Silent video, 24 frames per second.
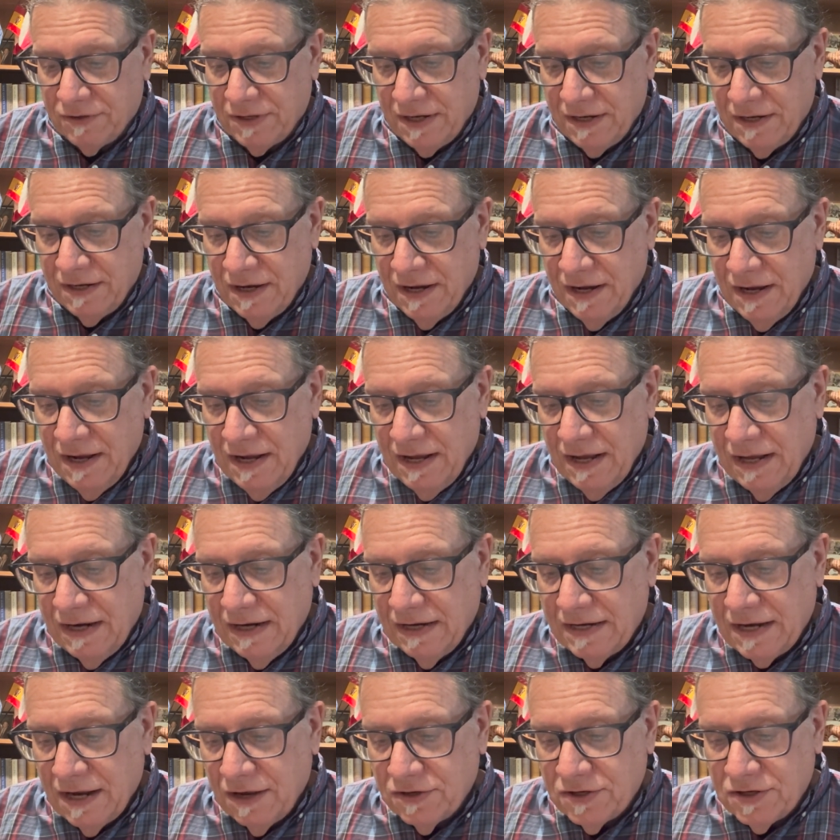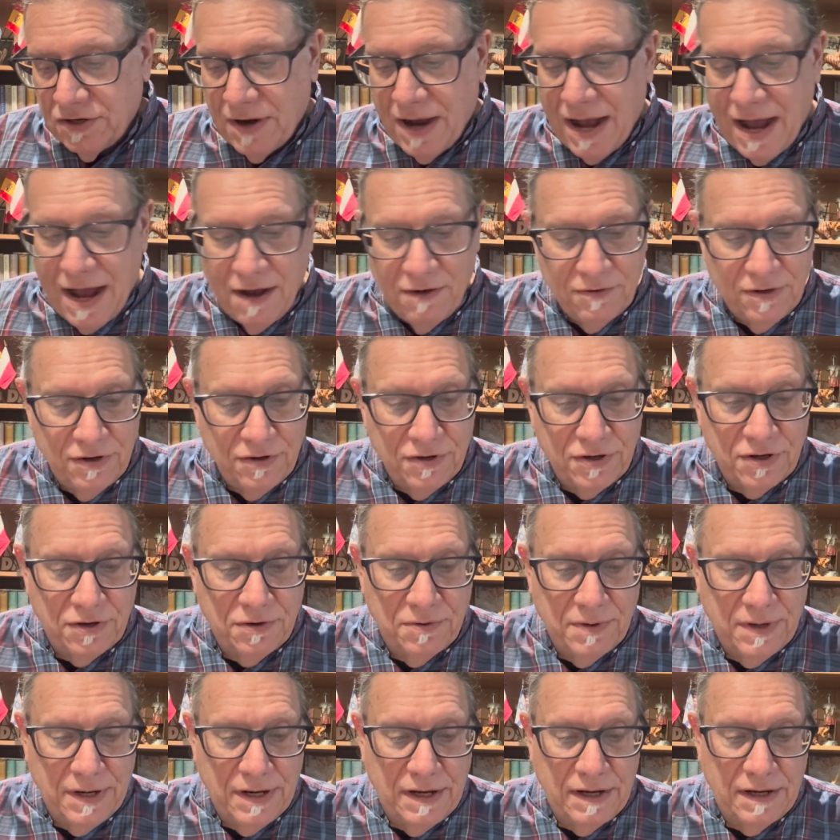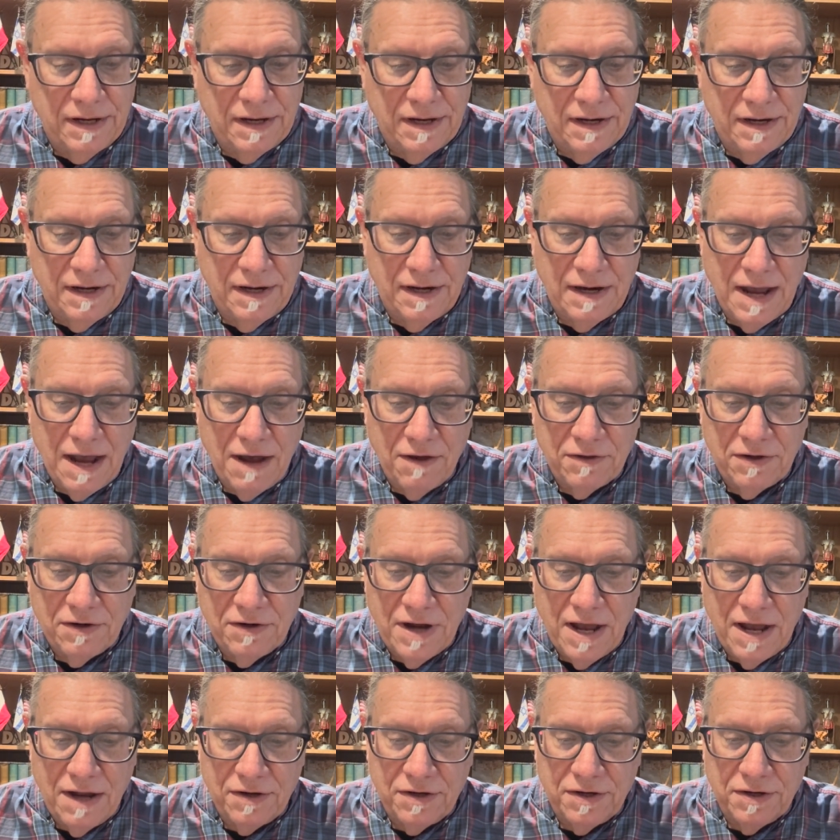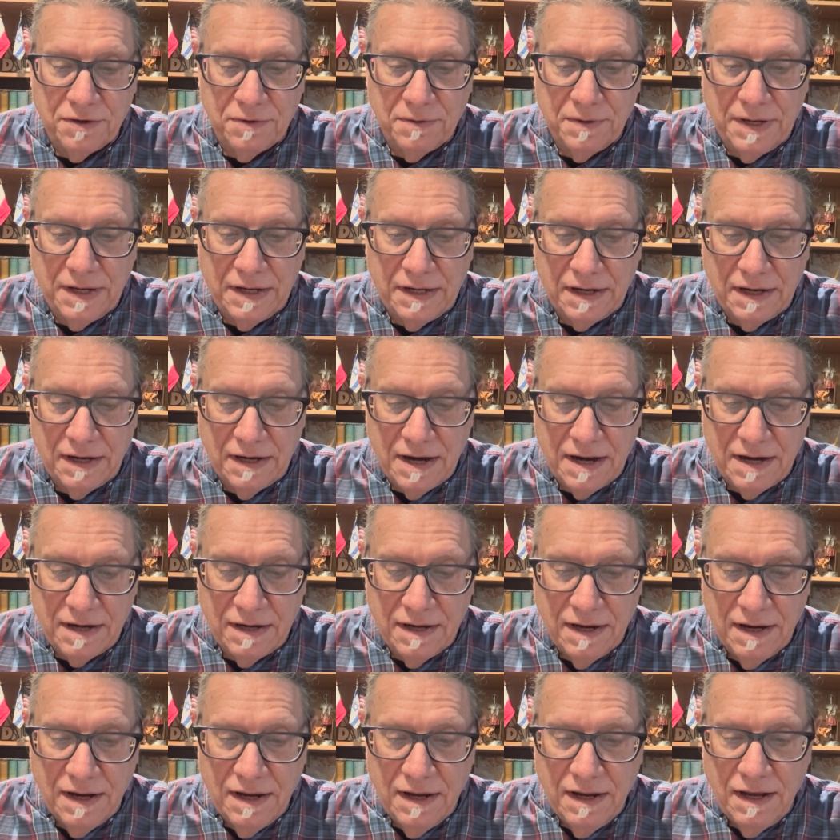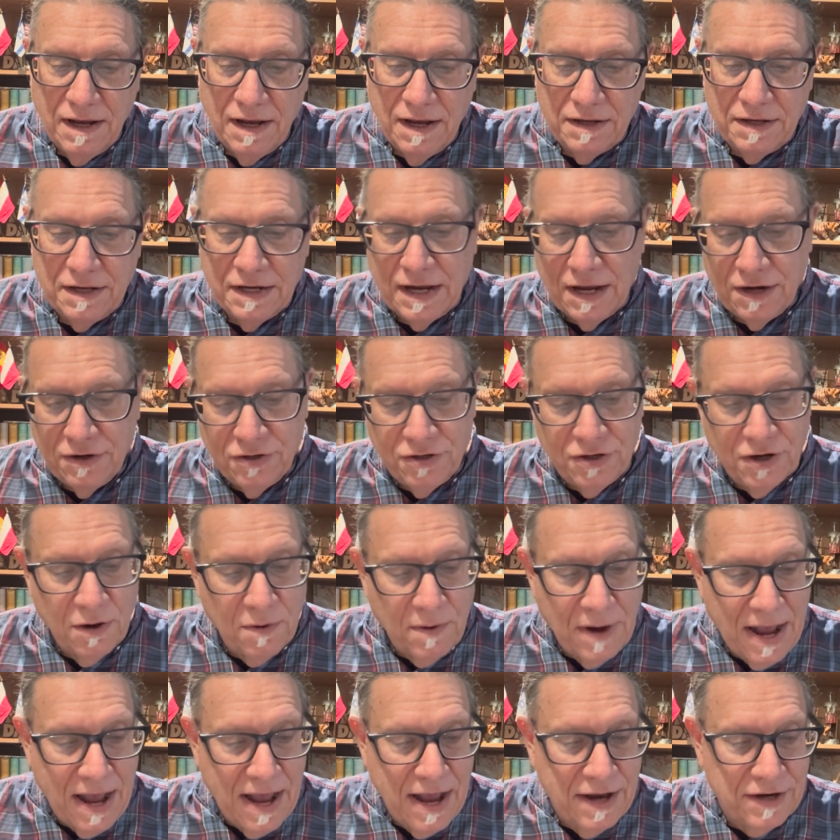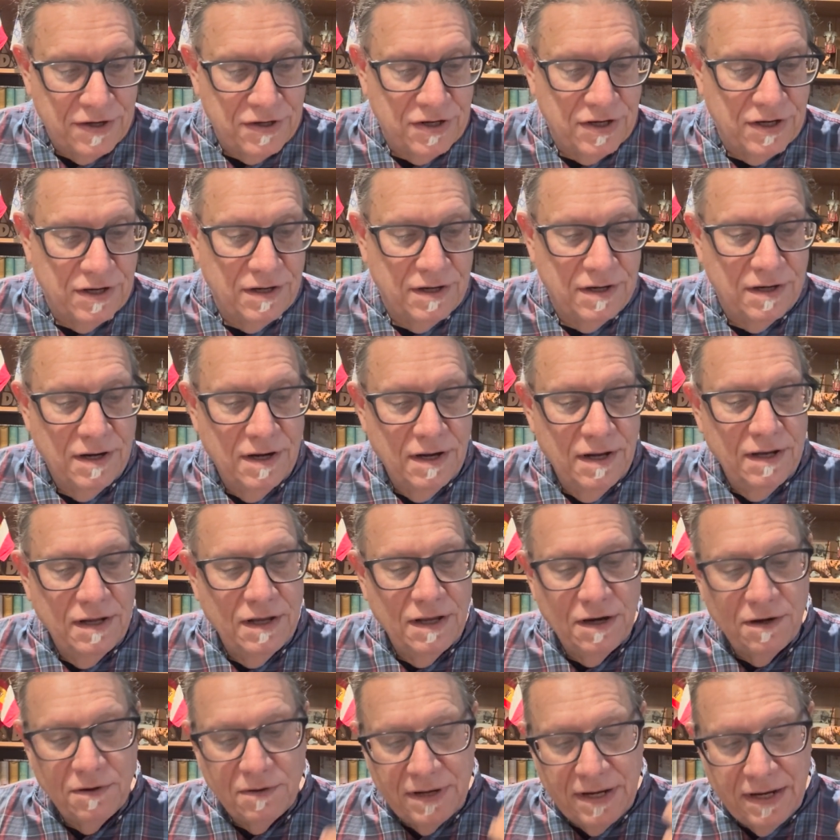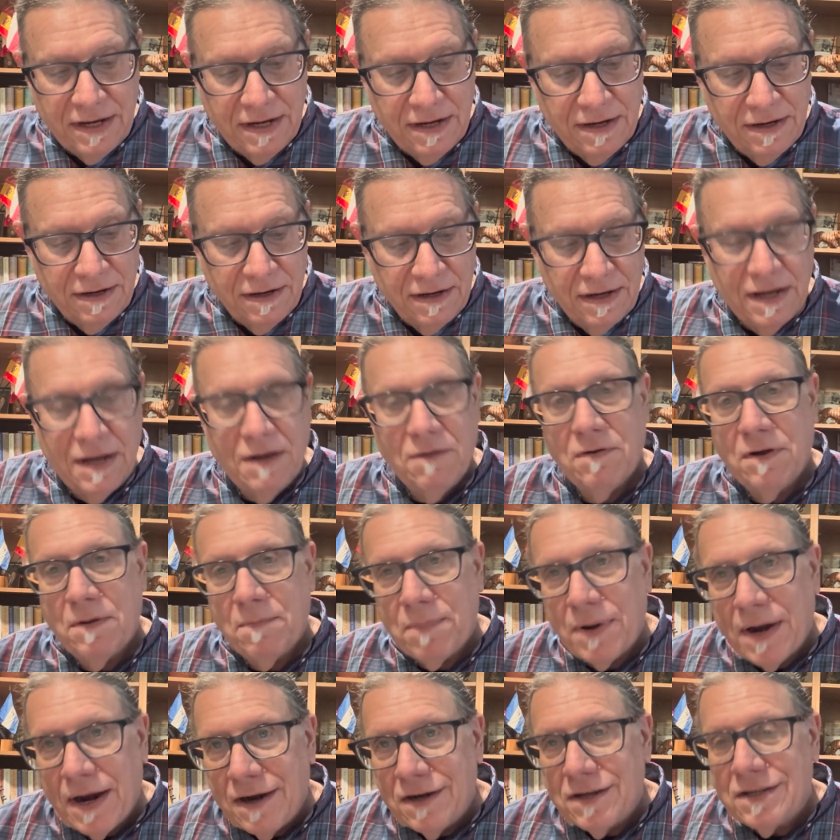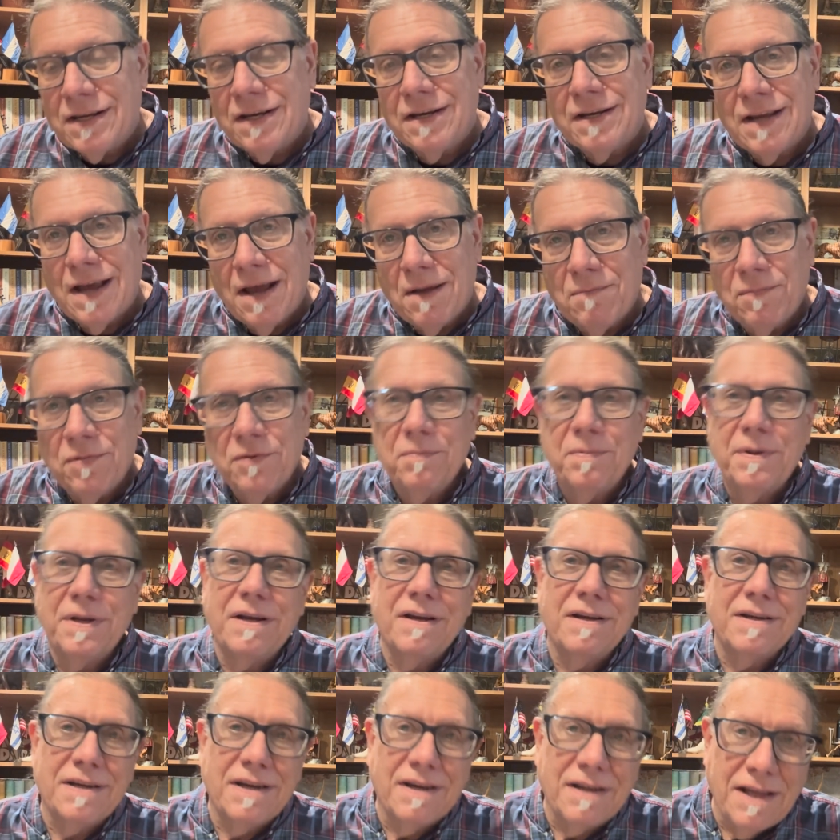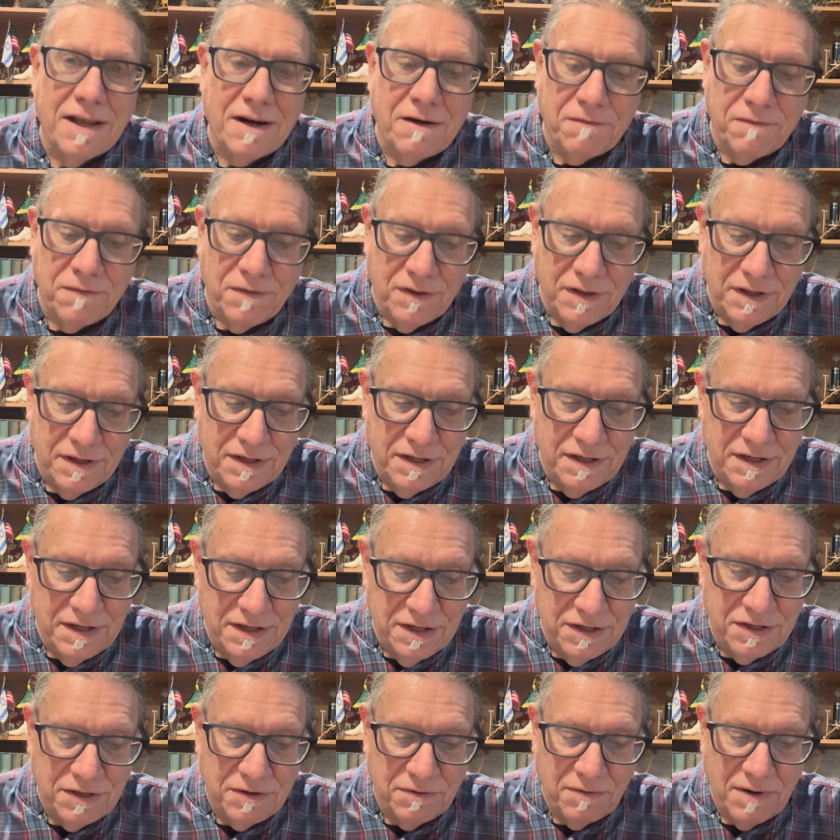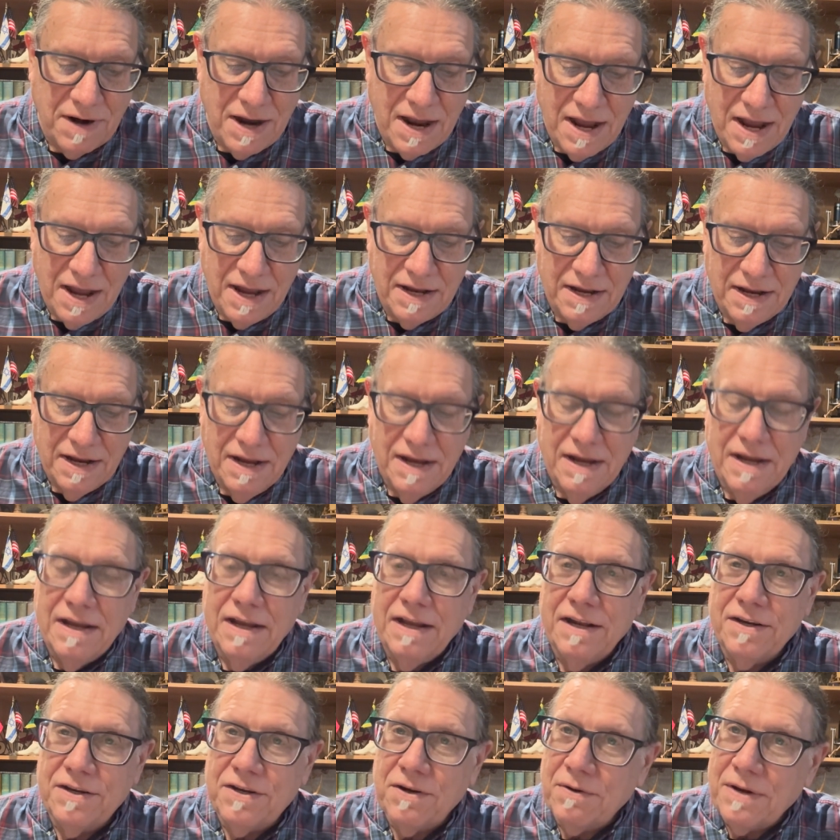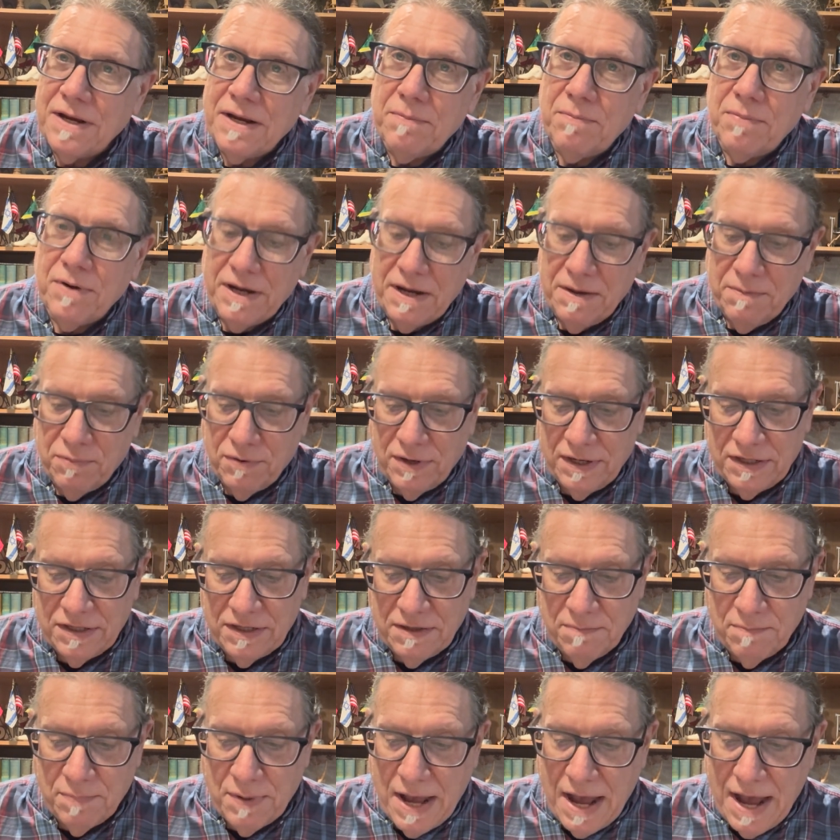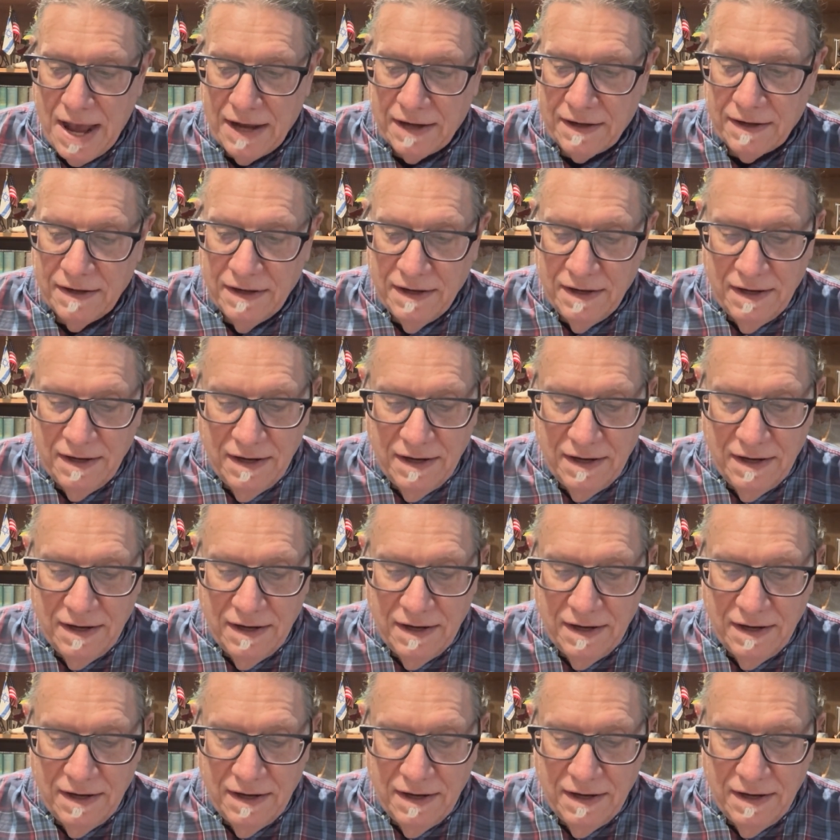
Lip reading: And it tells you how they're doing and how they're not doing. And then you get Joash, and, you know, he repairs the temple because he let it fall into disarray. And so he brings it back.